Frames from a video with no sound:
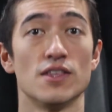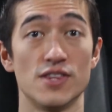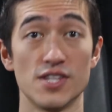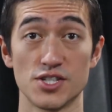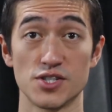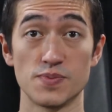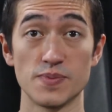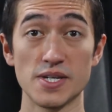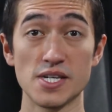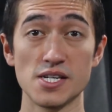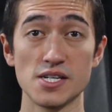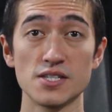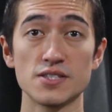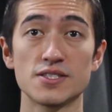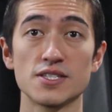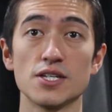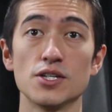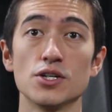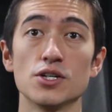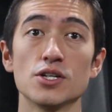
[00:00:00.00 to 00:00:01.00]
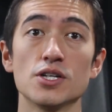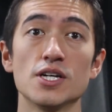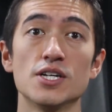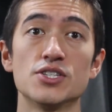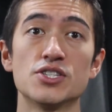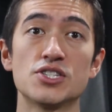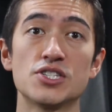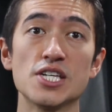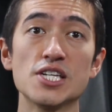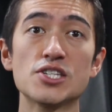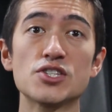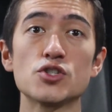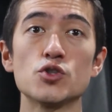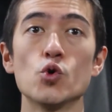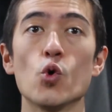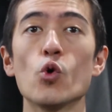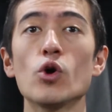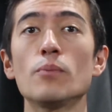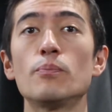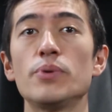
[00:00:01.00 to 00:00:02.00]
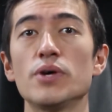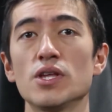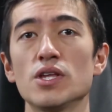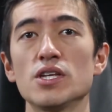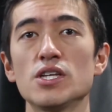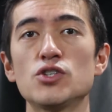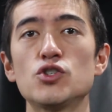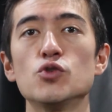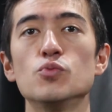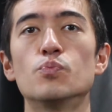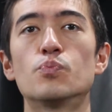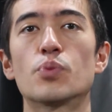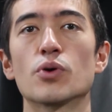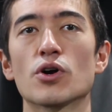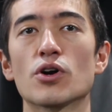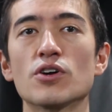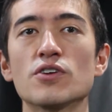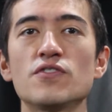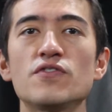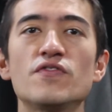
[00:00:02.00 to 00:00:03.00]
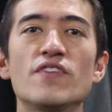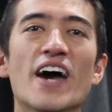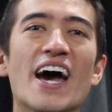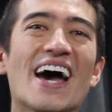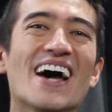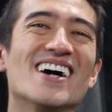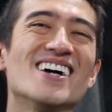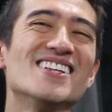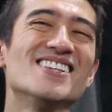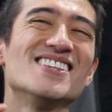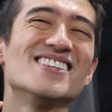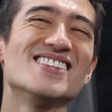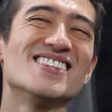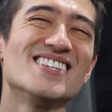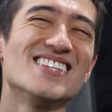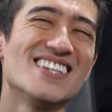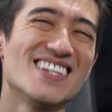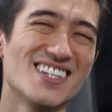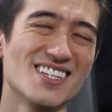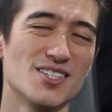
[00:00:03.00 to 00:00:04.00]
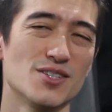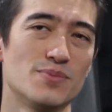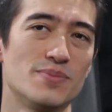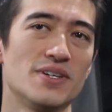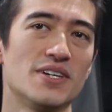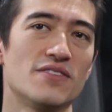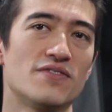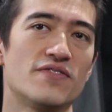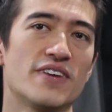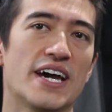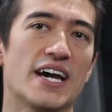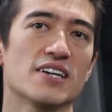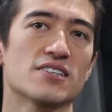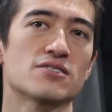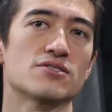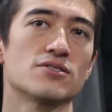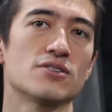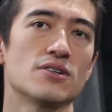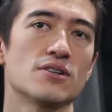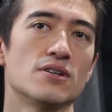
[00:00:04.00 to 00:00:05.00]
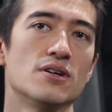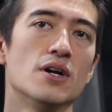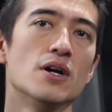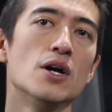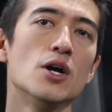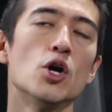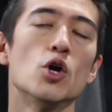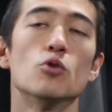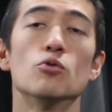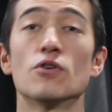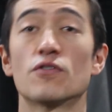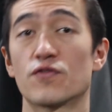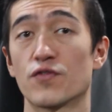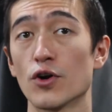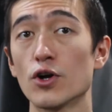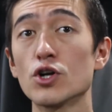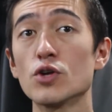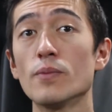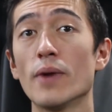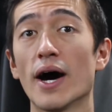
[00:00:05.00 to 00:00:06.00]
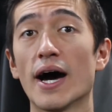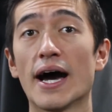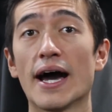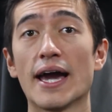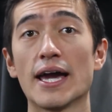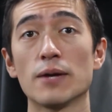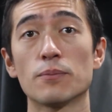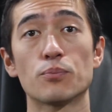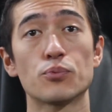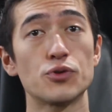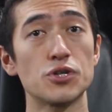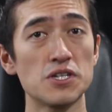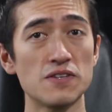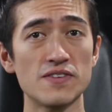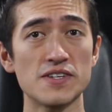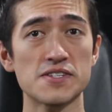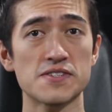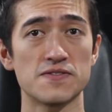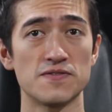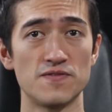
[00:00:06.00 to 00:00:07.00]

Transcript: This means it'll assist your ability to burn fat a little bit faster. Refer to my previous